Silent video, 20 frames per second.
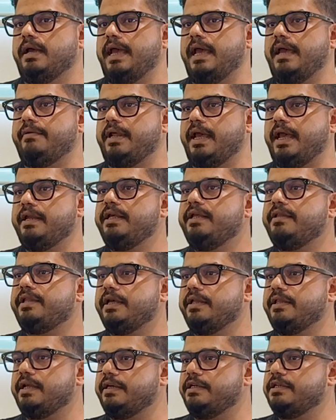
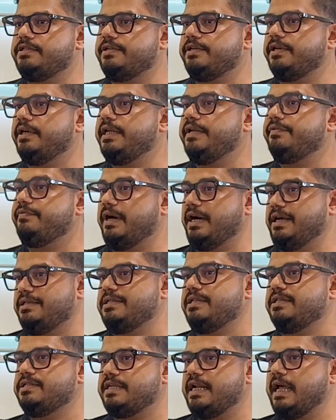anything that is really
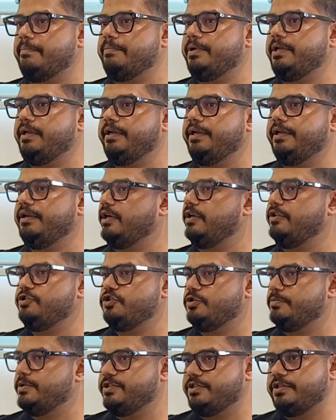fast and snappy, Indian
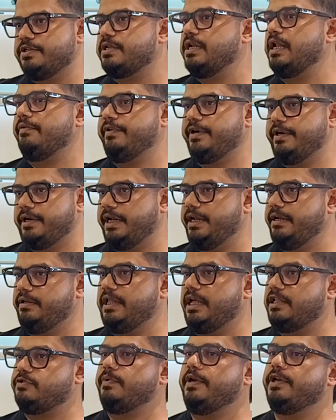consumers just love it, right?
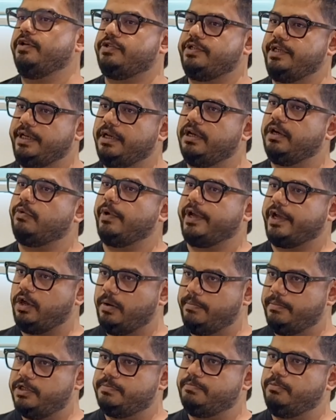That's why you're seeing a quick
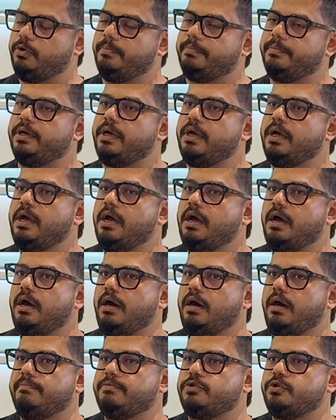commerce boom.
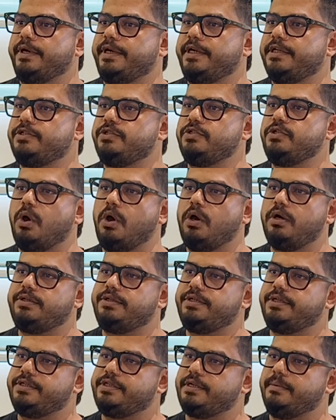So it is not
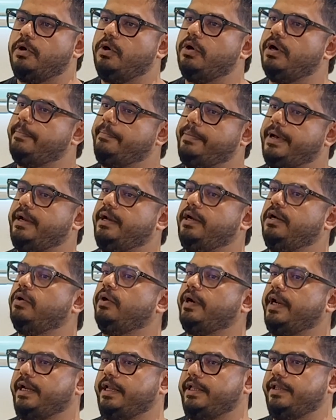just about apparel
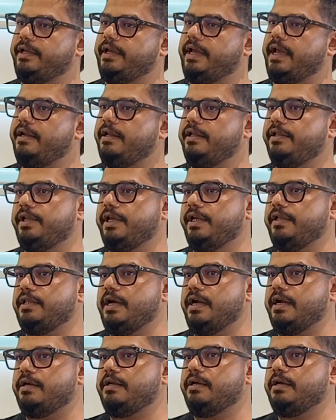or anything. Anything
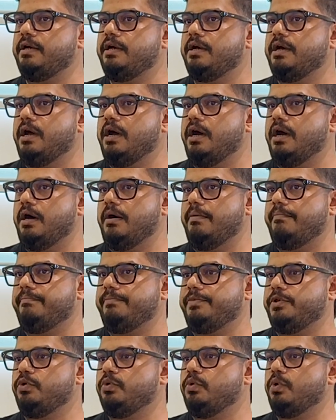that
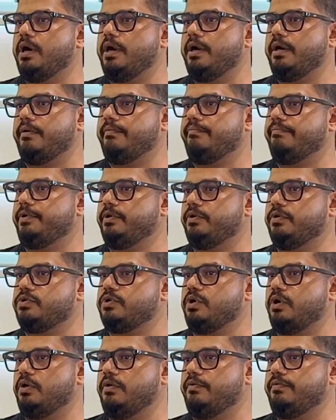you are,
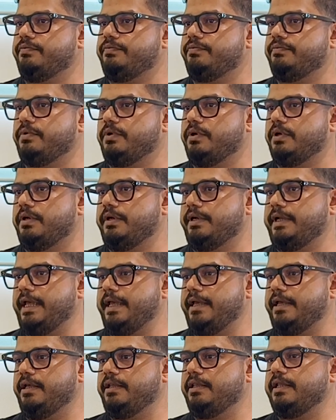sort of
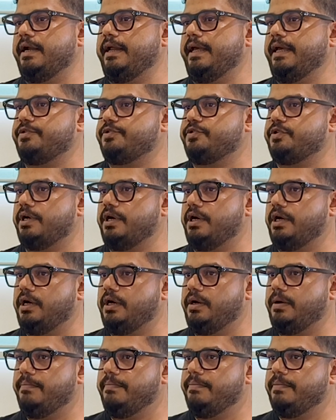taking that
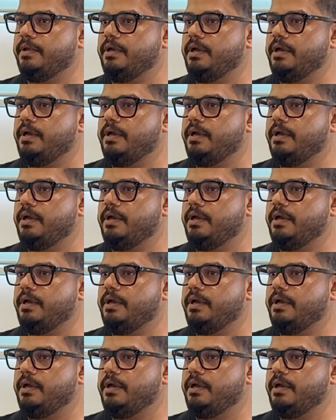extra,